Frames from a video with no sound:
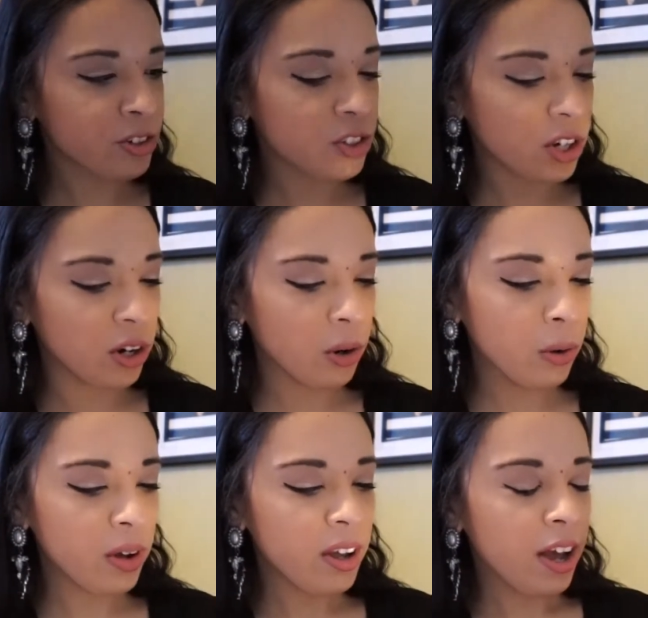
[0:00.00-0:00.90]

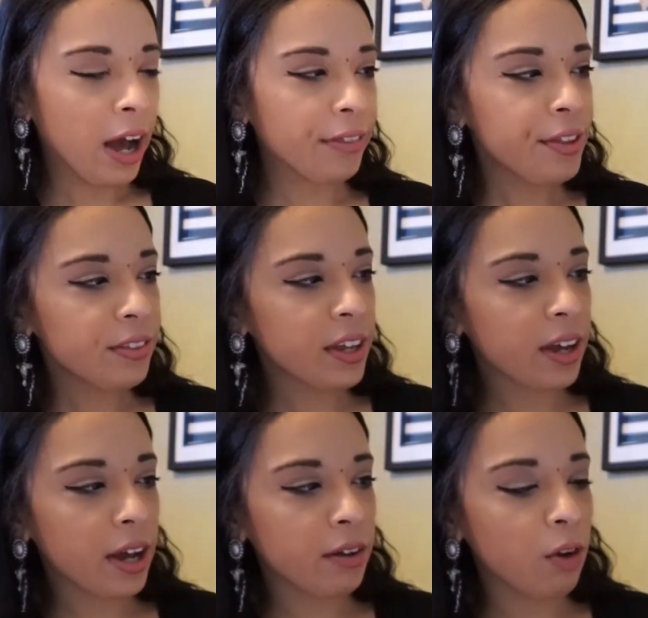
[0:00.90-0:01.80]
So I think they
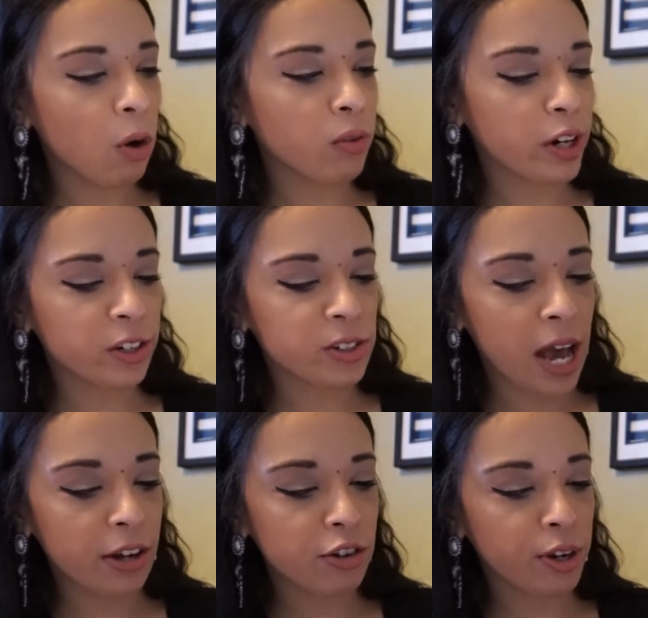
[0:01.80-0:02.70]
kind of over
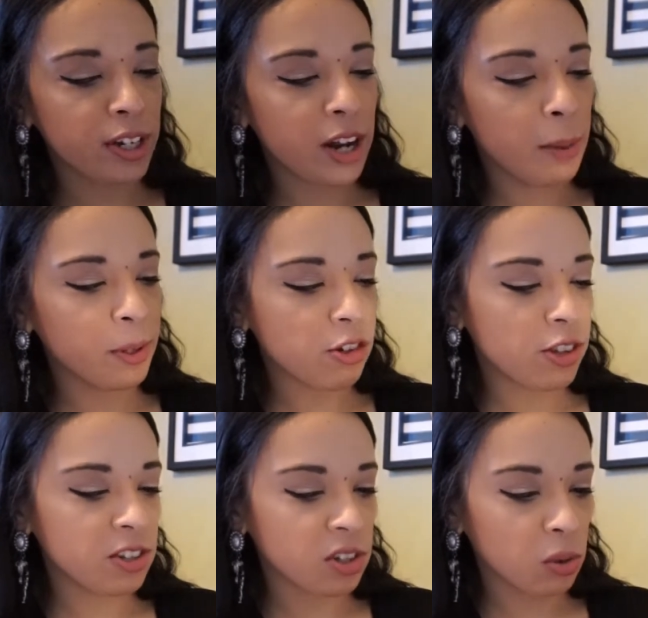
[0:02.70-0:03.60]
exaggerated how much
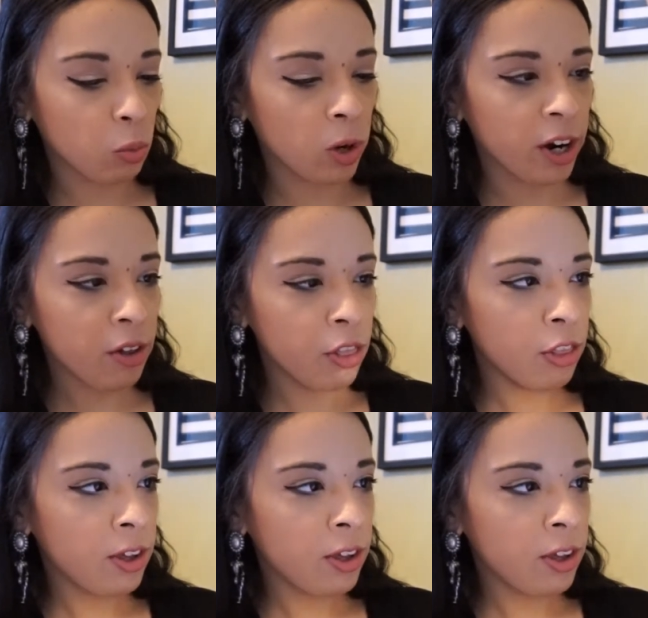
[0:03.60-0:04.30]
these are worth.